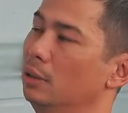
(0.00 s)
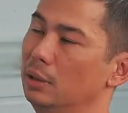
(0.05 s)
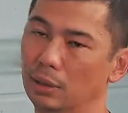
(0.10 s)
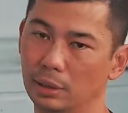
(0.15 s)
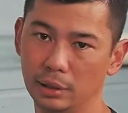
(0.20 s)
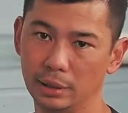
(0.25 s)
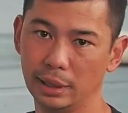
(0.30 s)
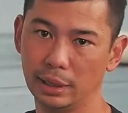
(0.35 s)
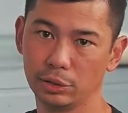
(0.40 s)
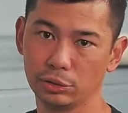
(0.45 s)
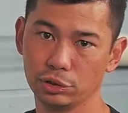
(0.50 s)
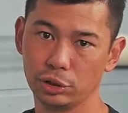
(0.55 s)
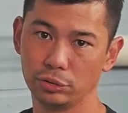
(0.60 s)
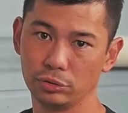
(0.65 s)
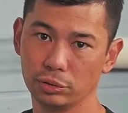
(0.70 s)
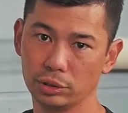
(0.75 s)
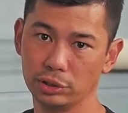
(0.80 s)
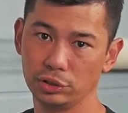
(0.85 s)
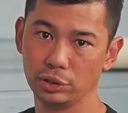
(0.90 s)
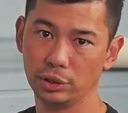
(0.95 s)
and that'll
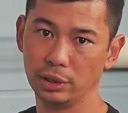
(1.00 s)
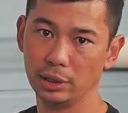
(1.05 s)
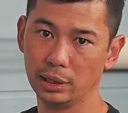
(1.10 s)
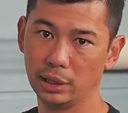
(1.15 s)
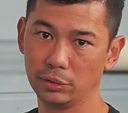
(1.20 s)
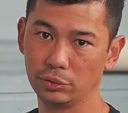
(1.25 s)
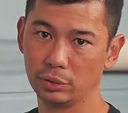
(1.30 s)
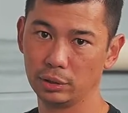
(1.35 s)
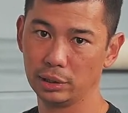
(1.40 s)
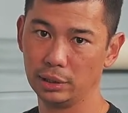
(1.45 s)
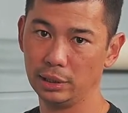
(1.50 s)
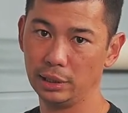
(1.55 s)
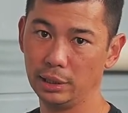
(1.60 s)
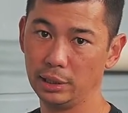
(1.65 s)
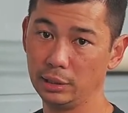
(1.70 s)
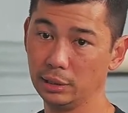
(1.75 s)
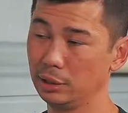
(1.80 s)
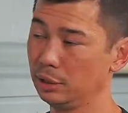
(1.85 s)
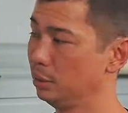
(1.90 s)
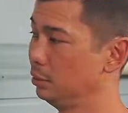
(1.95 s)
generally sit in there really
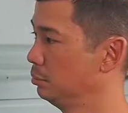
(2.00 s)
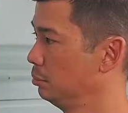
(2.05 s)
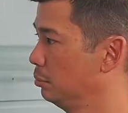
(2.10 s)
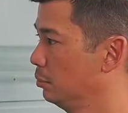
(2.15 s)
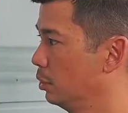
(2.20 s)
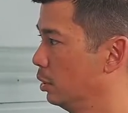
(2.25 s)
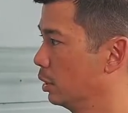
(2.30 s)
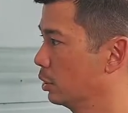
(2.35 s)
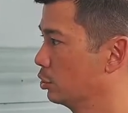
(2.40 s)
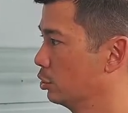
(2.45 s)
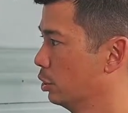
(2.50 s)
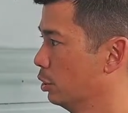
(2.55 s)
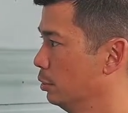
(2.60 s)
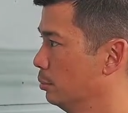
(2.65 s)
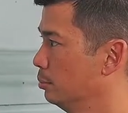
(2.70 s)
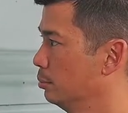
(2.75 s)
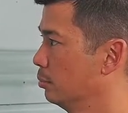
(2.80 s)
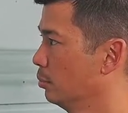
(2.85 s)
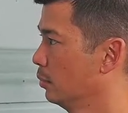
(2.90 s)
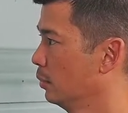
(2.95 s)
neatly, like so.
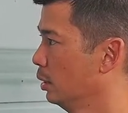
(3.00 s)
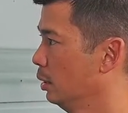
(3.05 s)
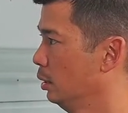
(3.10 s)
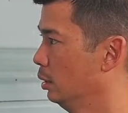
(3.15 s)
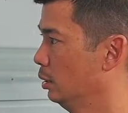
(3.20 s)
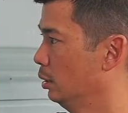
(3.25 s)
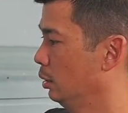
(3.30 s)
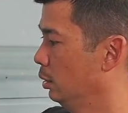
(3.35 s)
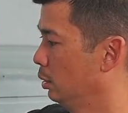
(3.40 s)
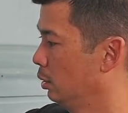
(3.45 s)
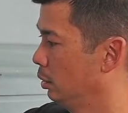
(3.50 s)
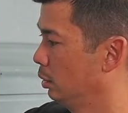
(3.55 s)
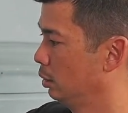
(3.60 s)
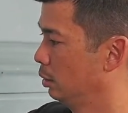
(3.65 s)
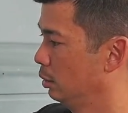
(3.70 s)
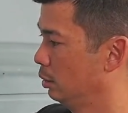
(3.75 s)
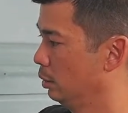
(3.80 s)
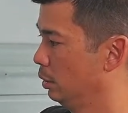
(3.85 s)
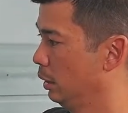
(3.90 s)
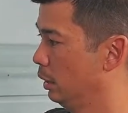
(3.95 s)

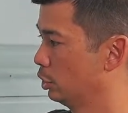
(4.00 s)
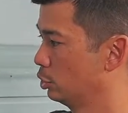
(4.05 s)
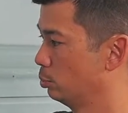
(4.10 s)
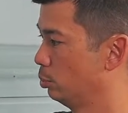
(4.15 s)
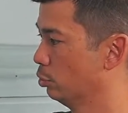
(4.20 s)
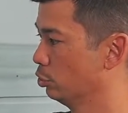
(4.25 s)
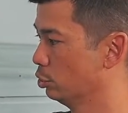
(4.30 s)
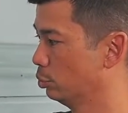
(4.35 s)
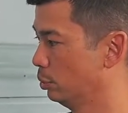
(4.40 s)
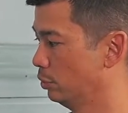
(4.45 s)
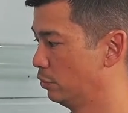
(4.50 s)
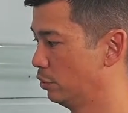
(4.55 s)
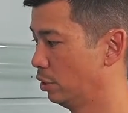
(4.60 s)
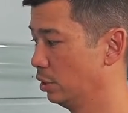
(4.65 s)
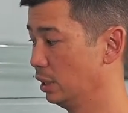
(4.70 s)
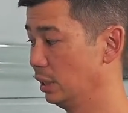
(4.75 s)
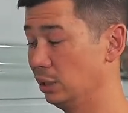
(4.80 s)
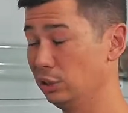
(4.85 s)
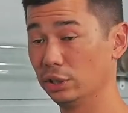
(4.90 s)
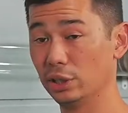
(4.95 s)
The next portion we've
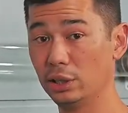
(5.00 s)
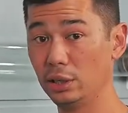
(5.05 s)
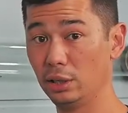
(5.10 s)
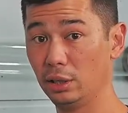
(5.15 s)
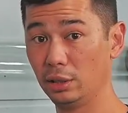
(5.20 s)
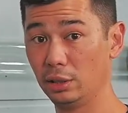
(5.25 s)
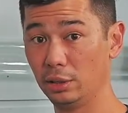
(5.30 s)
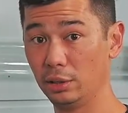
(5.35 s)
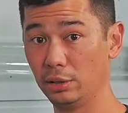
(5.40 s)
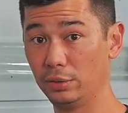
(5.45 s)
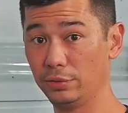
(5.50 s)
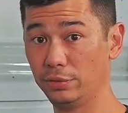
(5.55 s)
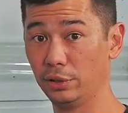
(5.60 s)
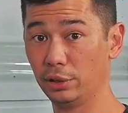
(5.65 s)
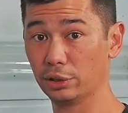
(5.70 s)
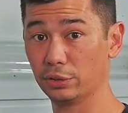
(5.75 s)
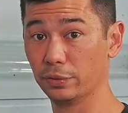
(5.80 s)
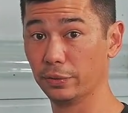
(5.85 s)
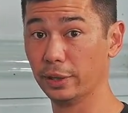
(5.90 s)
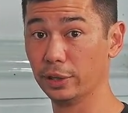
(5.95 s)
got is the
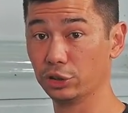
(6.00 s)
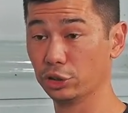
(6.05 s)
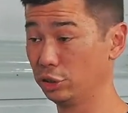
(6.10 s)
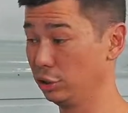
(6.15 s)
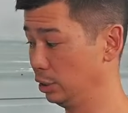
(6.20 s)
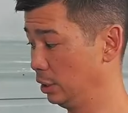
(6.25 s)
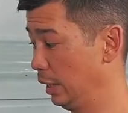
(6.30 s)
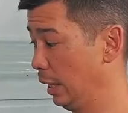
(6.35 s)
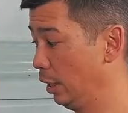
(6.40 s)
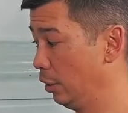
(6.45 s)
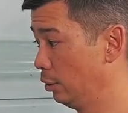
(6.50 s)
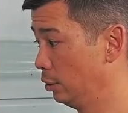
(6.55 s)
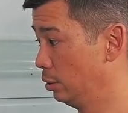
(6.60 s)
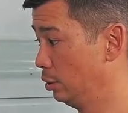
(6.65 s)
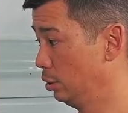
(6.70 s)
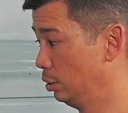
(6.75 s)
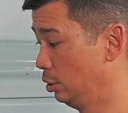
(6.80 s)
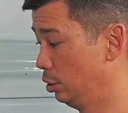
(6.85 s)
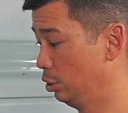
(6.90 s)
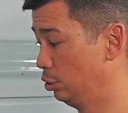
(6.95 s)
first flush carrot.
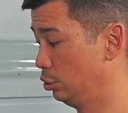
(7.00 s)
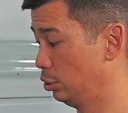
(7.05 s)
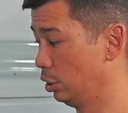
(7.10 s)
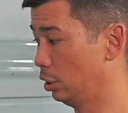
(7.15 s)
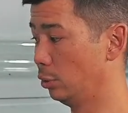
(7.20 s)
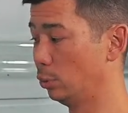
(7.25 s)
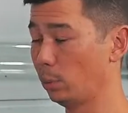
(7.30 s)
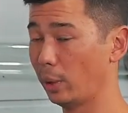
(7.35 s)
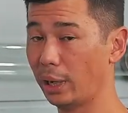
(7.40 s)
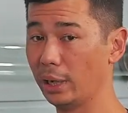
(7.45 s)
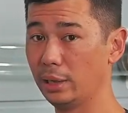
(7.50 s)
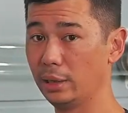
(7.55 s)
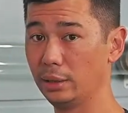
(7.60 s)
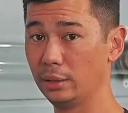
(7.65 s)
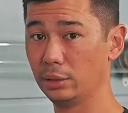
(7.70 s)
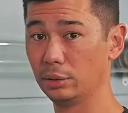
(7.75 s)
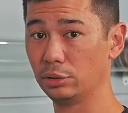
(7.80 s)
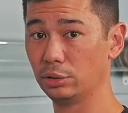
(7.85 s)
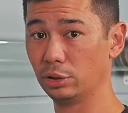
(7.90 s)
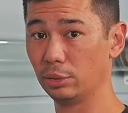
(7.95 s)
So the way
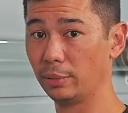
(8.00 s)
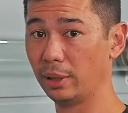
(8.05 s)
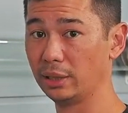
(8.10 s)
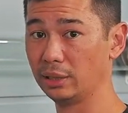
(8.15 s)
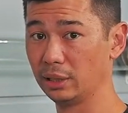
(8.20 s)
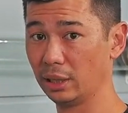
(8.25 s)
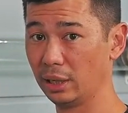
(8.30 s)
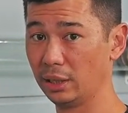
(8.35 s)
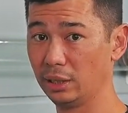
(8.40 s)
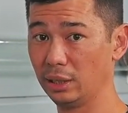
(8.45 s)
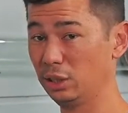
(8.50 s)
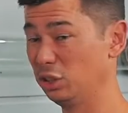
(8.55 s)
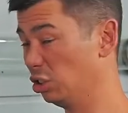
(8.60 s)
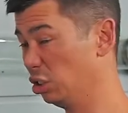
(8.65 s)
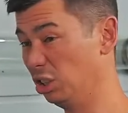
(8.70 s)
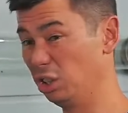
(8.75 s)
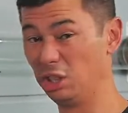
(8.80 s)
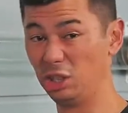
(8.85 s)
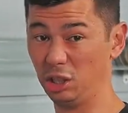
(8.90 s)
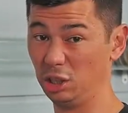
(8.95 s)
to maintain this,
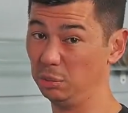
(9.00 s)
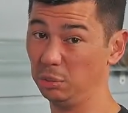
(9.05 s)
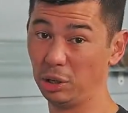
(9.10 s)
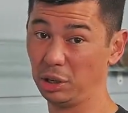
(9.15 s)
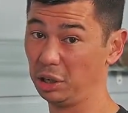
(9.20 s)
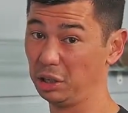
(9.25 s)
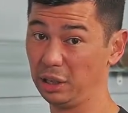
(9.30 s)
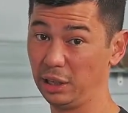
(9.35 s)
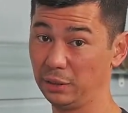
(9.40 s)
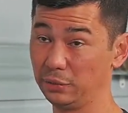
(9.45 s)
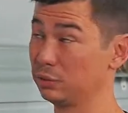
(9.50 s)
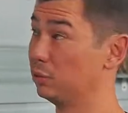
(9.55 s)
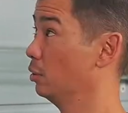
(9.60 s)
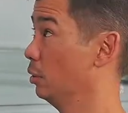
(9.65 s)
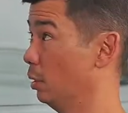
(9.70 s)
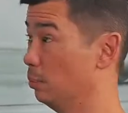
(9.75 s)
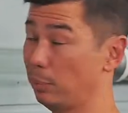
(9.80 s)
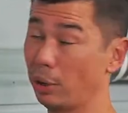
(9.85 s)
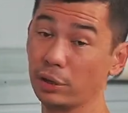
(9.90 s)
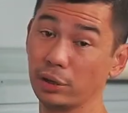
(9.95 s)
you might only have,
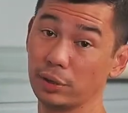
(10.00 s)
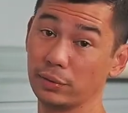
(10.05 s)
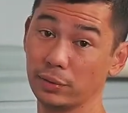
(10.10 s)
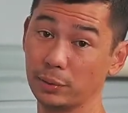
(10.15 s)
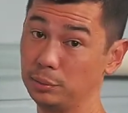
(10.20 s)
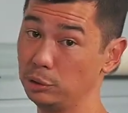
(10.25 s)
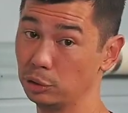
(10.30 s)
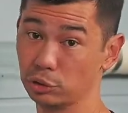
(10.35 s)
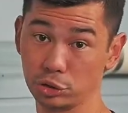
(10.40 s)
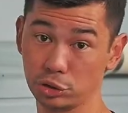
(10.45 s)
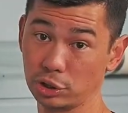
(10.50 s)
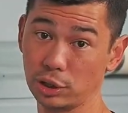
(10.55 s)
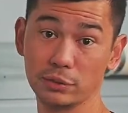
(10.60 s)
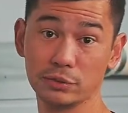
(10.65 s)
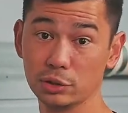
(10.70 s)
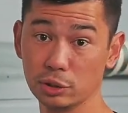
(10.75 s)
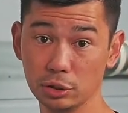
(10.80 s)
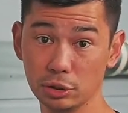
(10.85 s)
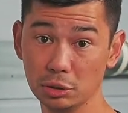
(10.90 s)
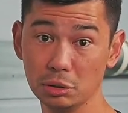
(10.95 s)
both of them you'll just have
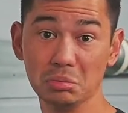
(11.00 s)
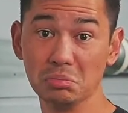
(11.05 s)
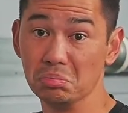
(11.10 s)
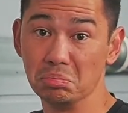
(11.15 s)
to do